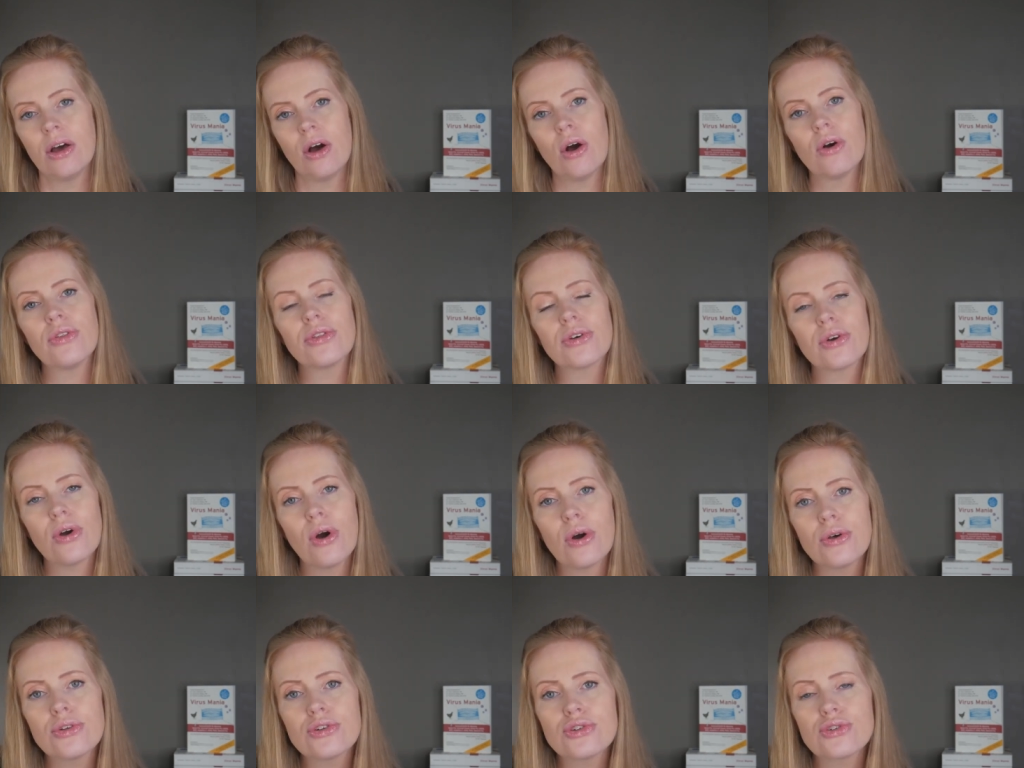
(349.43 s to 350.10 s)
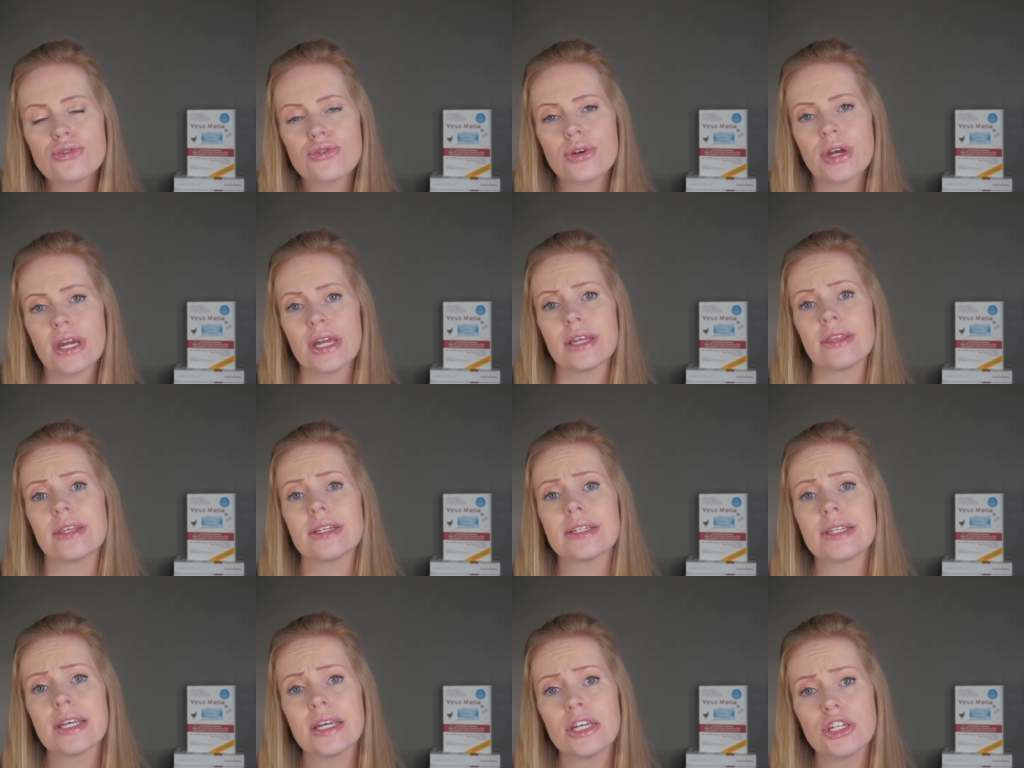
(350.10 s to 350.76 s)
On the contrary,
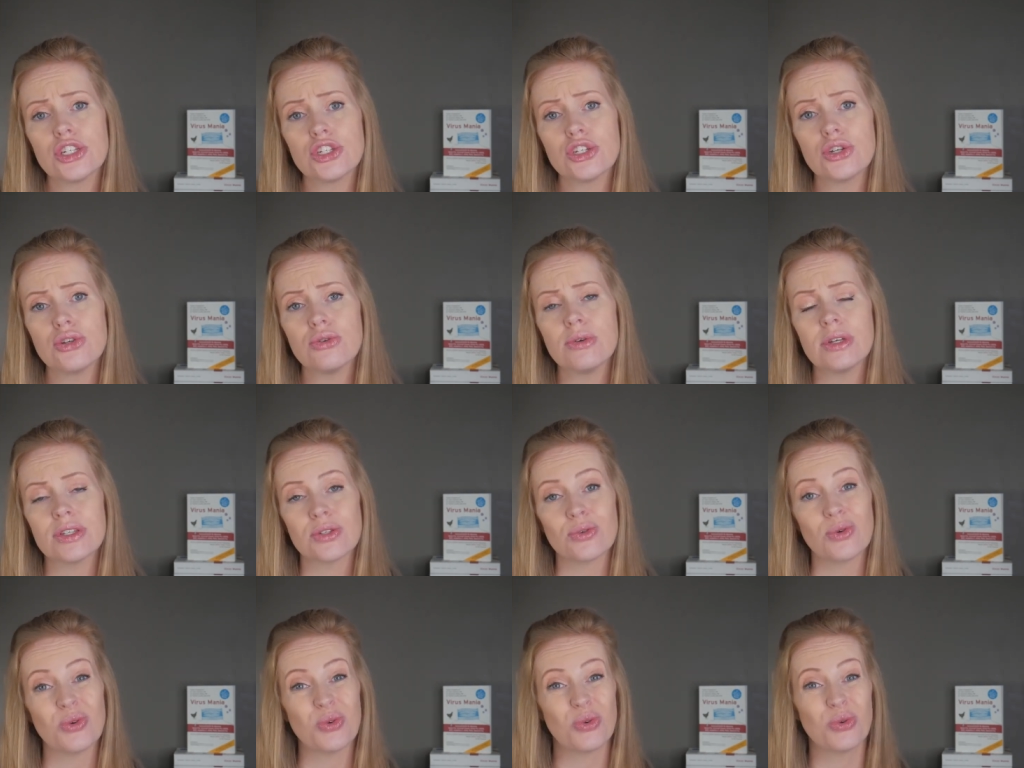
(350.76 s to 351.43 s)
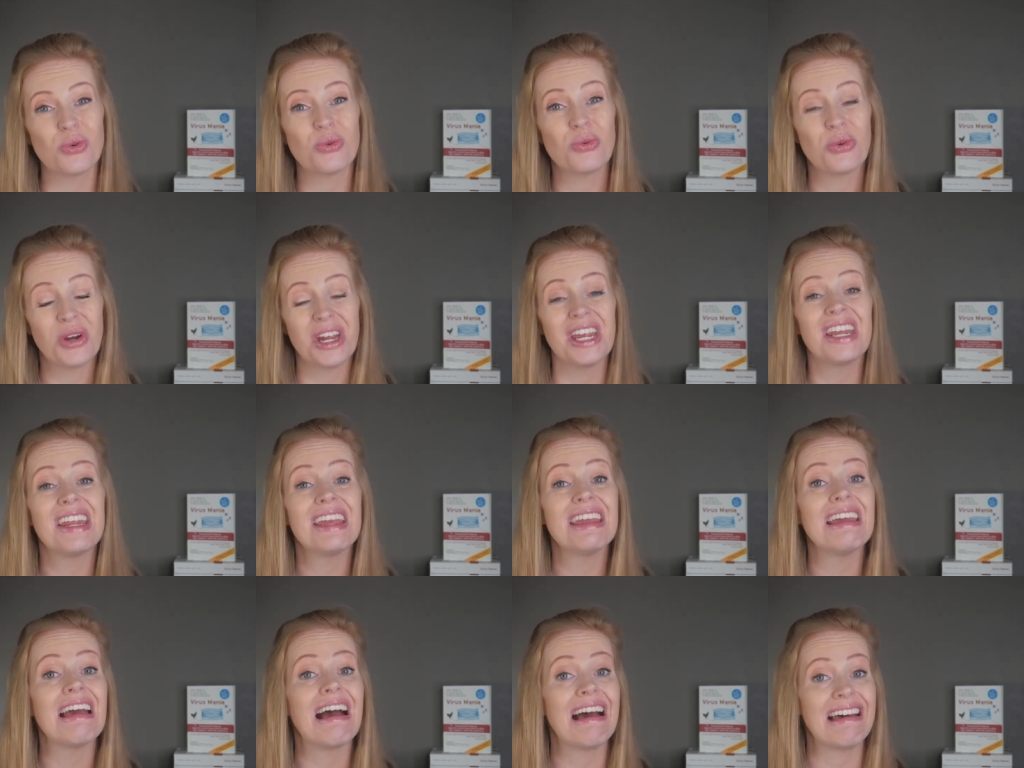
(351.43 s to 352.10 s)
the tissue is
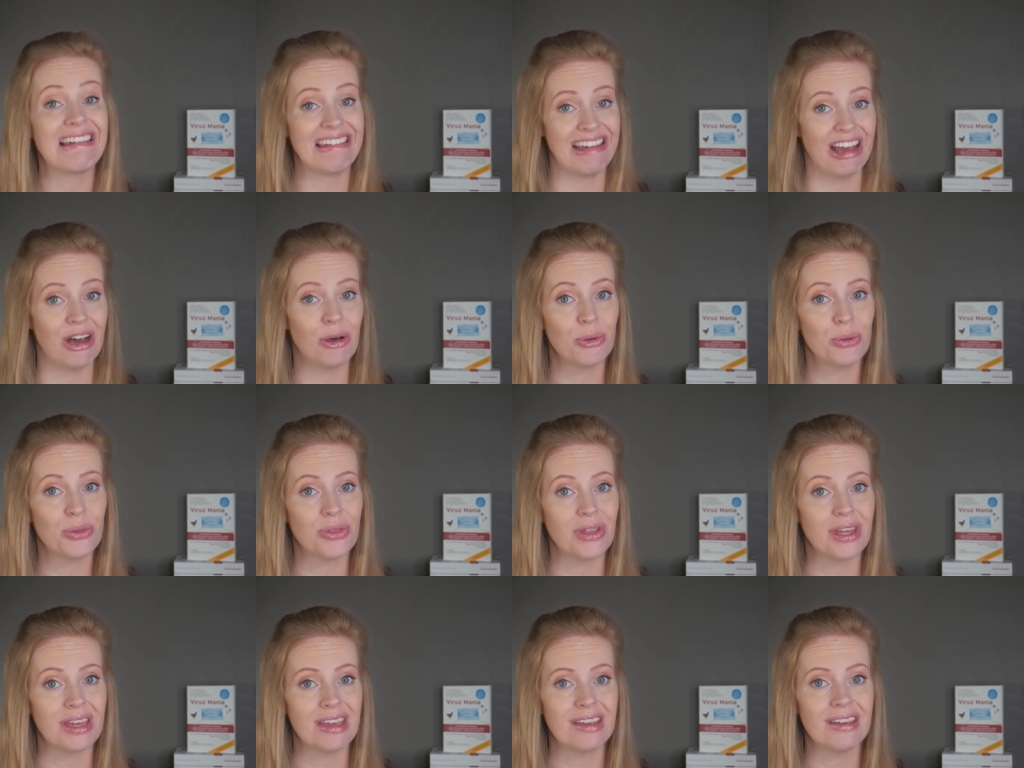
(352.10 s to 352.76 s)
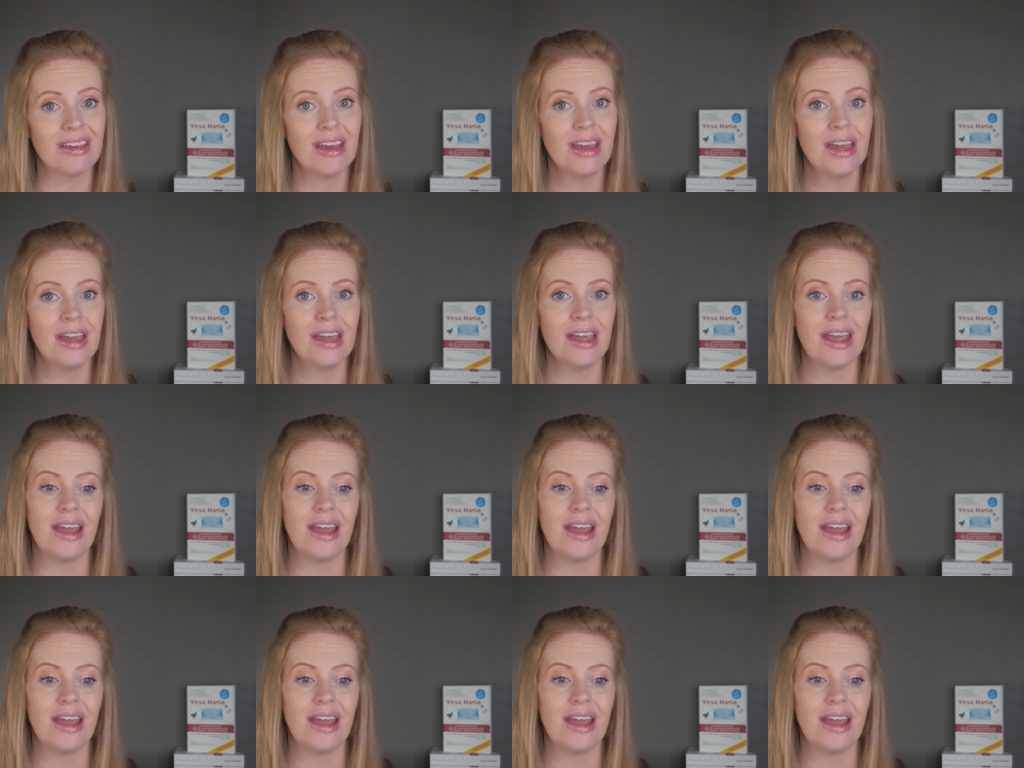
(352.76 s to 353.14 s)
already unhealthy,